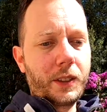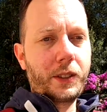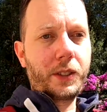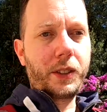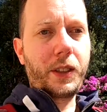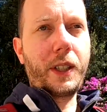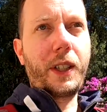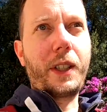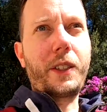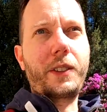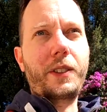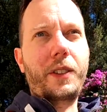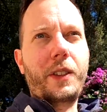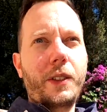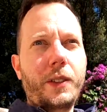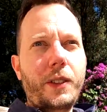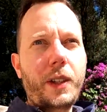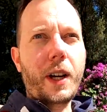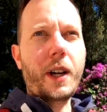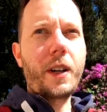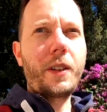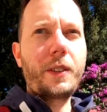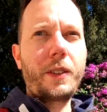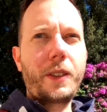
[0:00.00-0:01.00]
So let us go
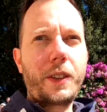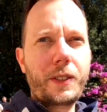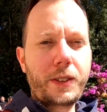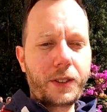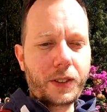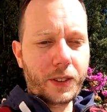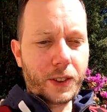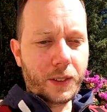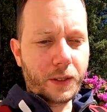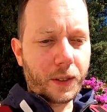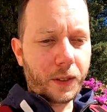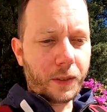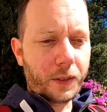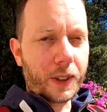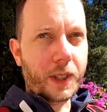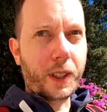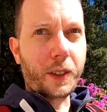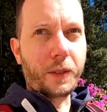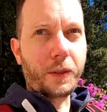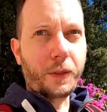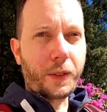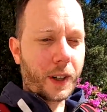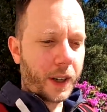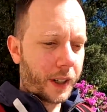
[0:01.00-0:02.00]
down and see what we
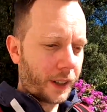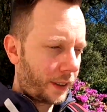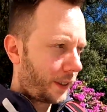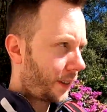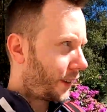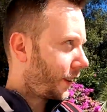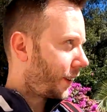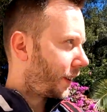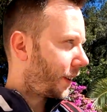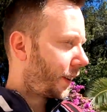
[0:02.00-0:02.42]
can find.